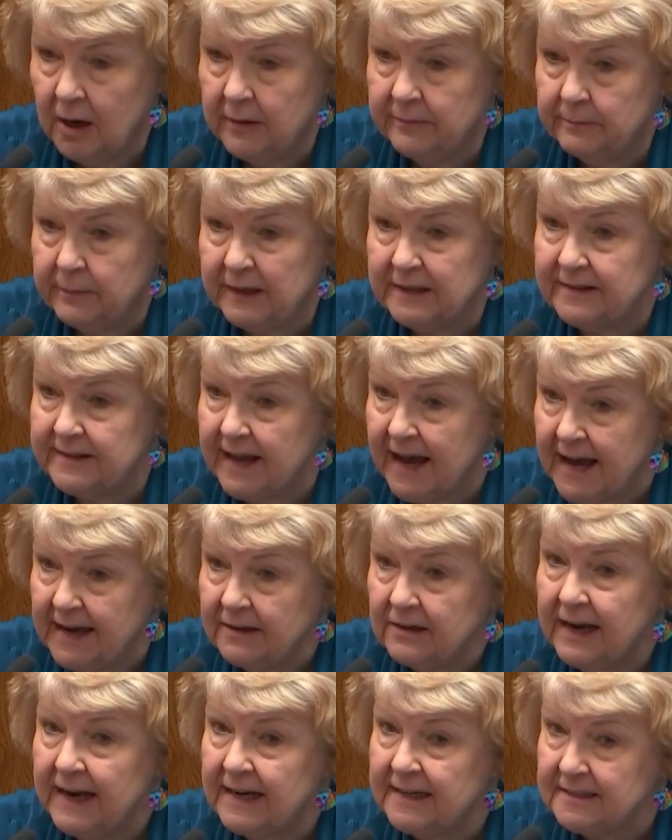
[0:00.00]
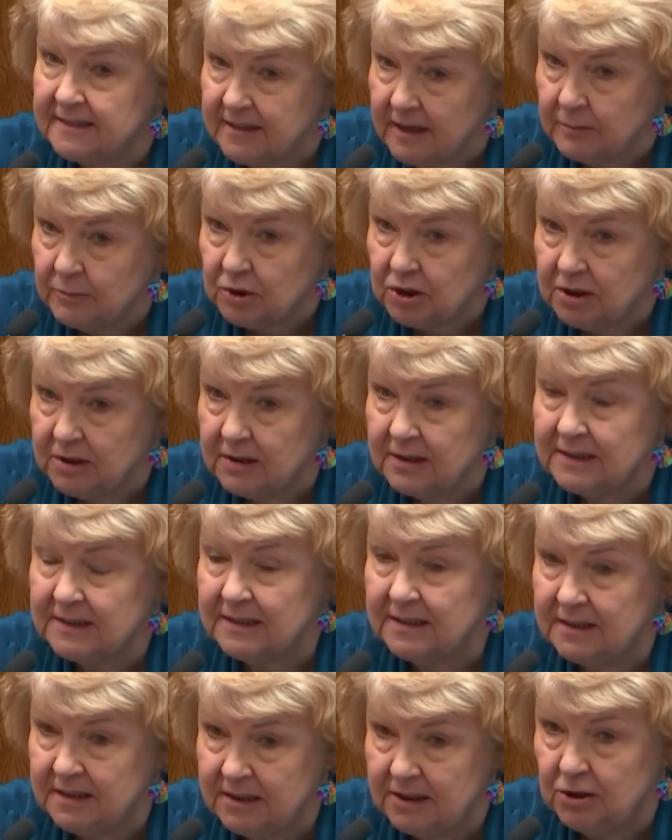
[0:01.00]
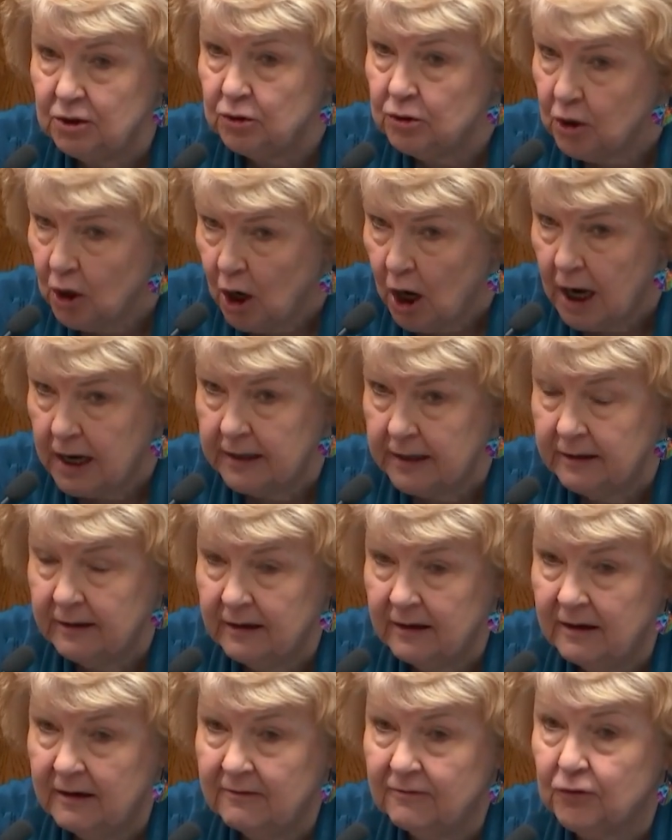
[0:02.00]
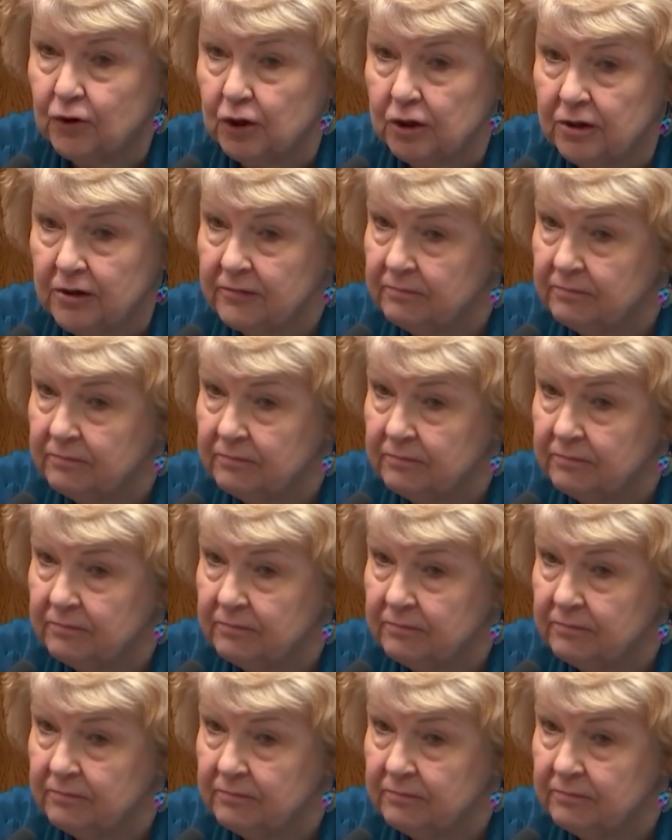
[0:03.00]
But that exemption continued on for